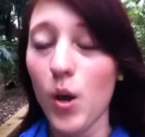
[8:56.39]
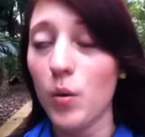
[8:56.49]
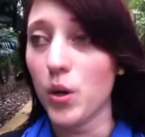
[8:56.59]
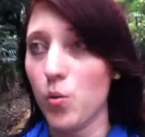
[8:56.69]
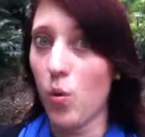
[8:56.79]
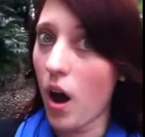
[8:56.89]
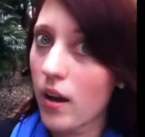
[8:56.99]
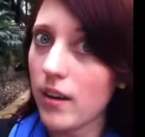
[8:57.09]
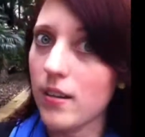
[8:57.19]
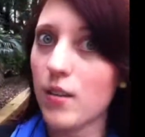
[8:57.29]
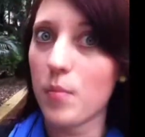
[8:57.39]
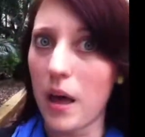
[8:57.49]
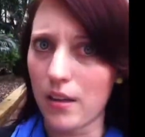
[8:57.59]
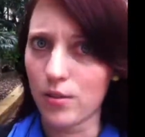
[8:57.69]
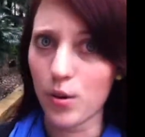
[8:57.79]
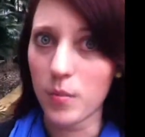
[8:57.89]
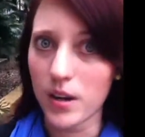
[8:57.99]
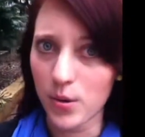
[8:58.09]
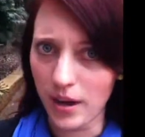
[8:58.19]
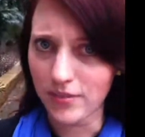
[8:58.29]
when you walk into the bathroom
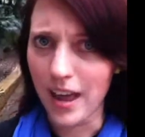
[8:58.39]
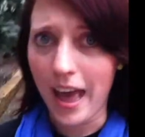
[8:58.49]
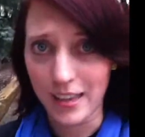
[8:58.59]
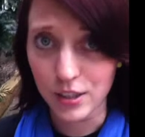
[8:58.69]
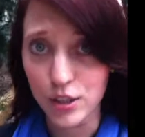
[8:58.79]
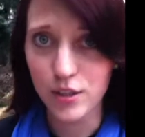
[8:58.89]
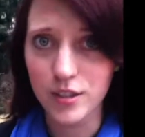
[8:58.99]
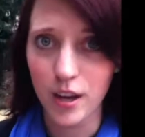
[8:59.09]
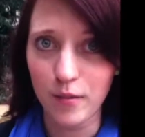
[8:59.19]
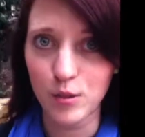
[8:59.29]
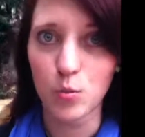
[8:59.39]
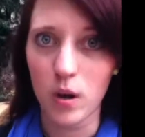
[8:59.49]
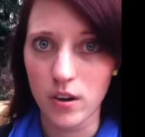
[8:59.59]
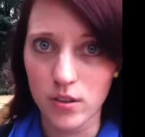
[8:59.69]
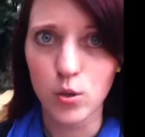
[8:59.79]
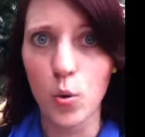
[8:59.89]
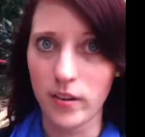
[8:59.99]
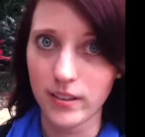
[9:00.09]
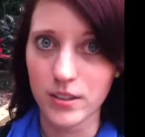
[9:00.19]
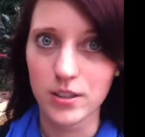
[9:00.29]
and you have to ask yourselves where the
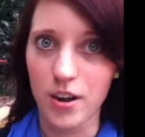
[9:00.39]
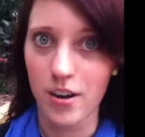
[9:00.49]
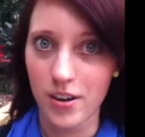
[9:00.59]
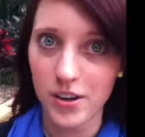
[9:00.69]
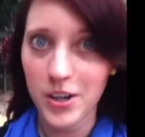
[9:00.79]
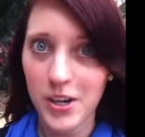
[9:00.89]
toilets are.